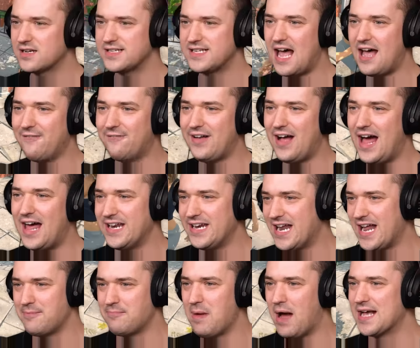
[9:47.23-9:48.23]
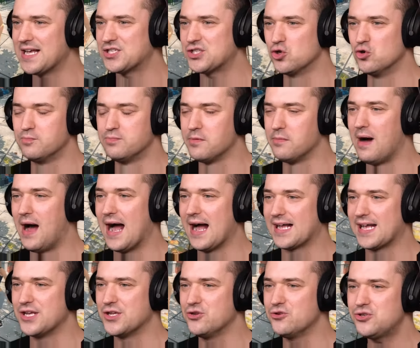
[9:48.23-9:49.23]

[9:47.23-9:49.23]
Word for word: Because I've got it at my supermarket.